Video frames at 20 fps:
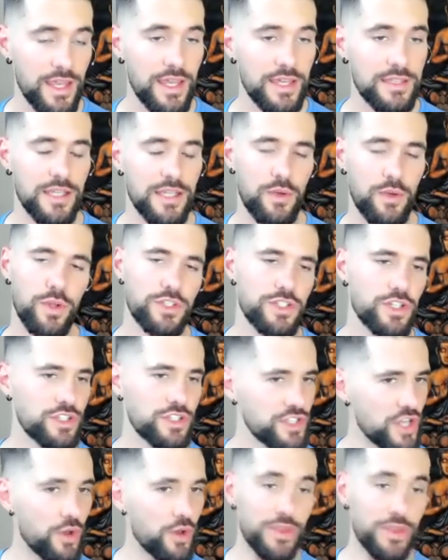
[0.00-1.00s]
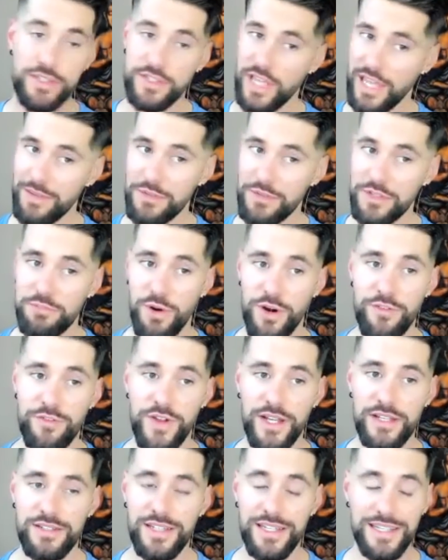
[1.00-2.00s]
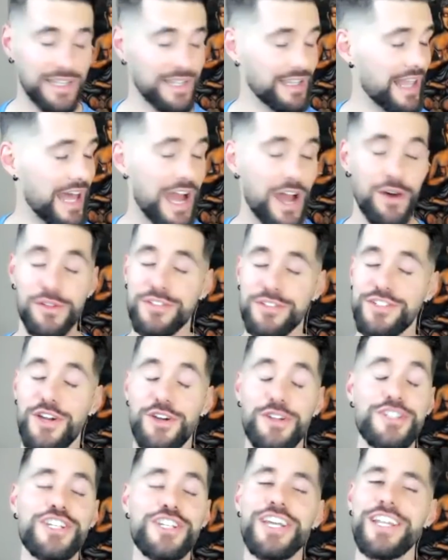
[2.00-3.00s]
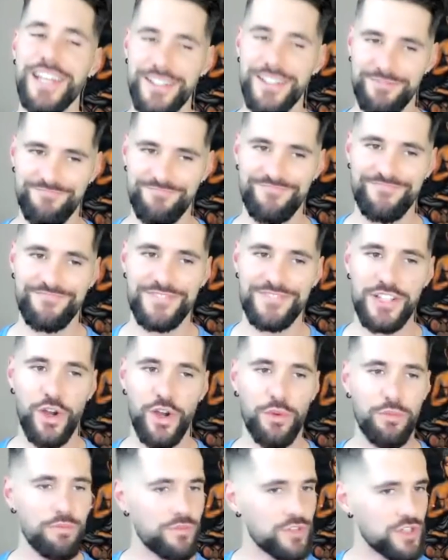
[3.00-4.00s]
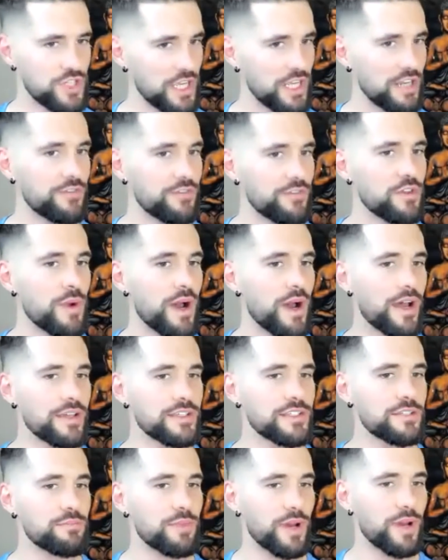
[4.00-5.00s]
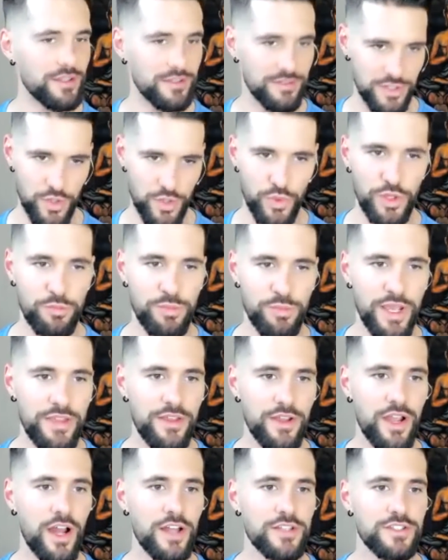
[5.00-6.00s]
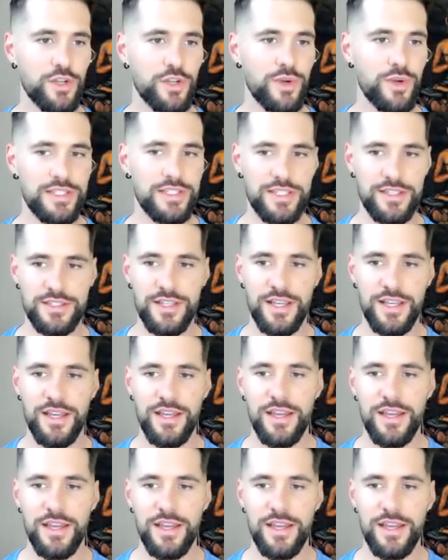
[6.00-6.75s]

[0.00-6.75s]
It's like, well, just know this game is perfect. It allows no cheating. So cheat if you must, but you will pay the consequences.